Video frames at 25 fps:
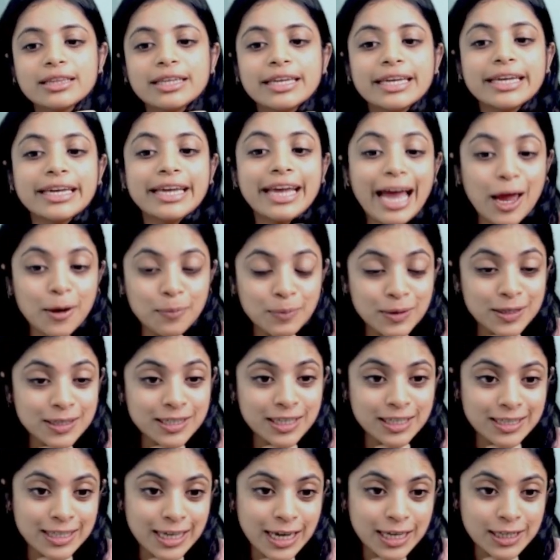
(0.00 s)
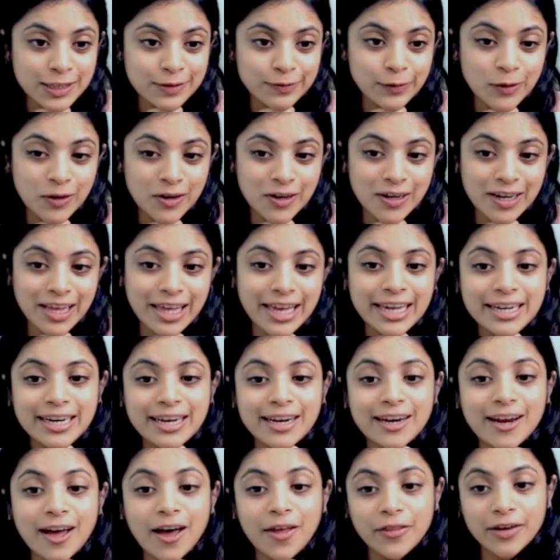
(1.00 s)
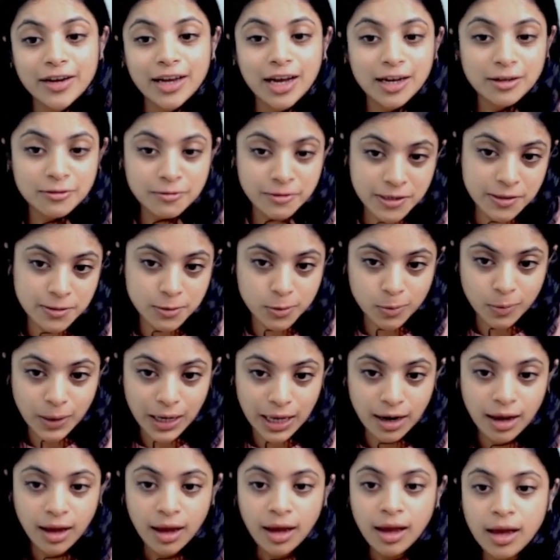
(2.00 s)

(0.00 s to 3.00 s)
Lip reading: they can be successful in another country as well.